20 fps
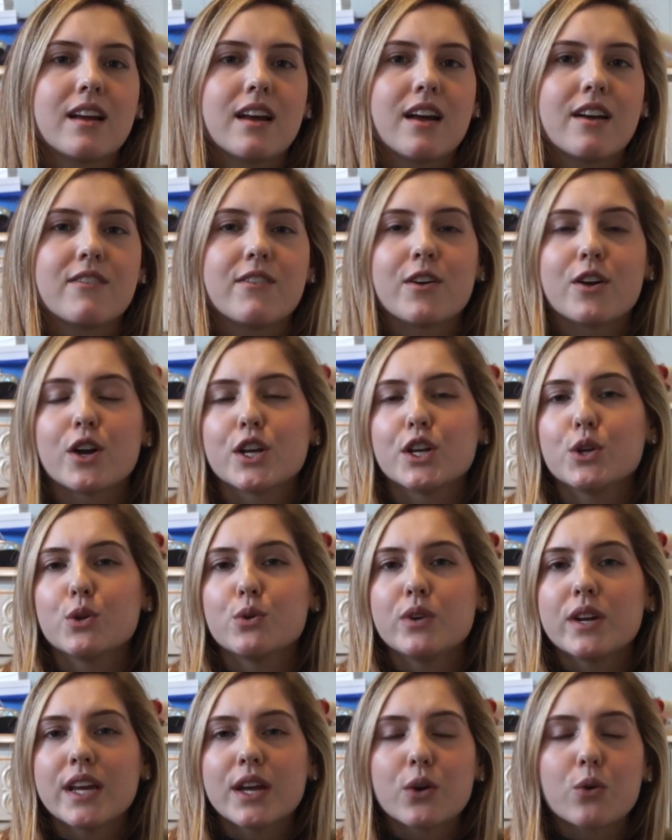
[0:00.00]
a very
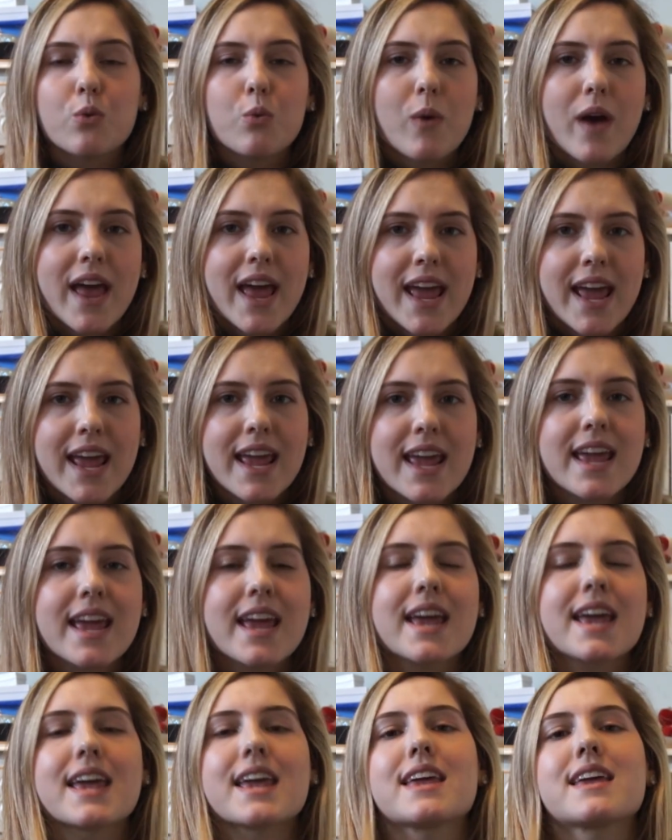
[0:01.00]
unique way,
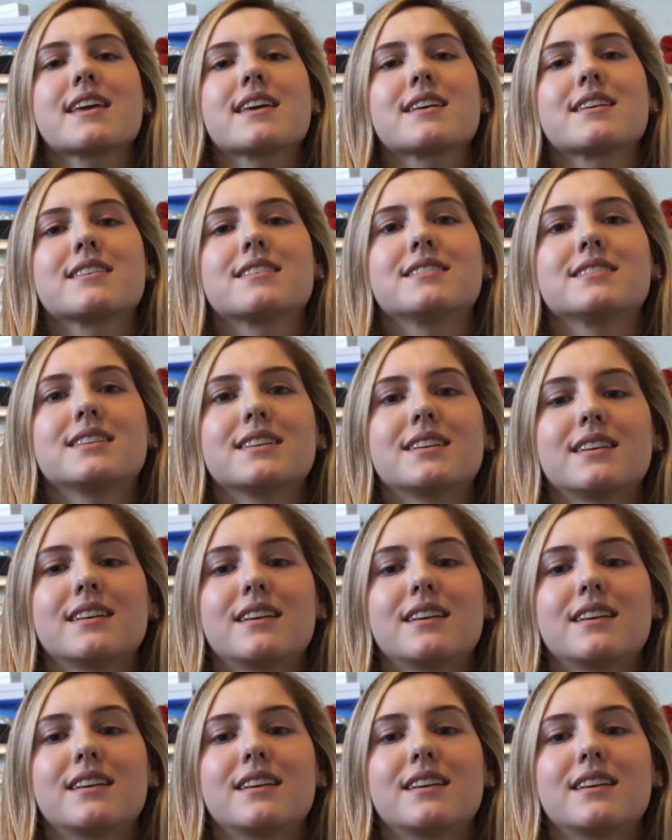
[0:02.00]
and